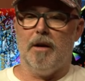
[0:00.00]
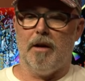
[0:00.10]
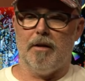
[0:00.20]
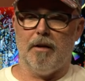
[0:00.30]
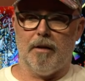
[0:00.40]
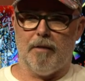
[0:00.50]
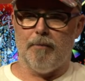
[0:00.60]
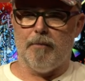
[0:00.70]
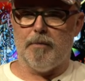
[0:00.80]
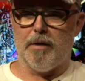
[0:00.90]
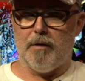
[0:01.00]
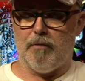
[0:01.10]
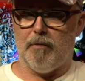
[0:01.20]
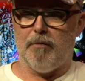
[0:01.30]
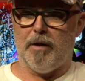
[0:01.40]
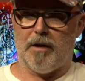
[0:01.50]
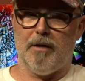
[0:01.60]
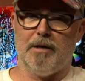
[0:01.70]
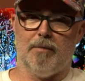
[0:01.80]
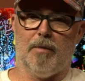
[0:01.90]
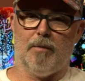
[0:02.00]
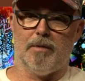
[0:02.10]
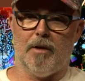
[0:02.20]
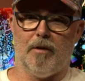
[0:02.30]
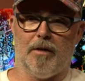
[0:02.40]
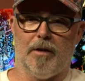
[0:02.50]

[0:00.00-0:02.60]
and then I didn't recognize him momentarily,